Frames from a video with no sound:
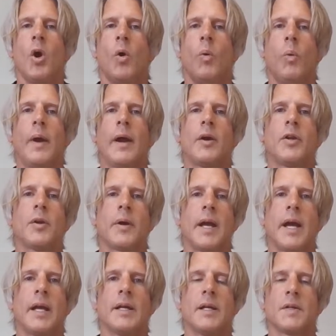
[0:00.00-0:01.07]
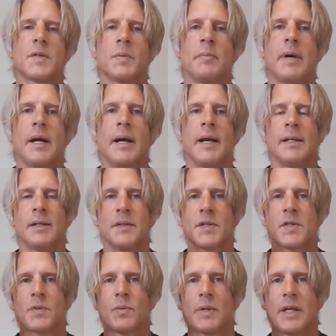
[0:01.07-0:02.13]
Where you're headed as a mind, and this
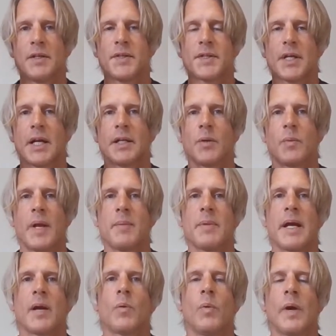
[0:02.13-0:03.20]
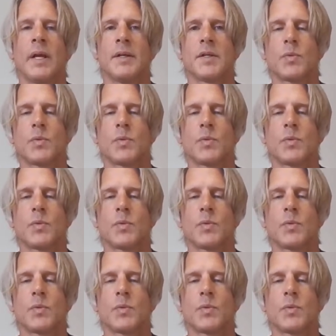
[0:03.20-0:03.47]
is what I decided way back when,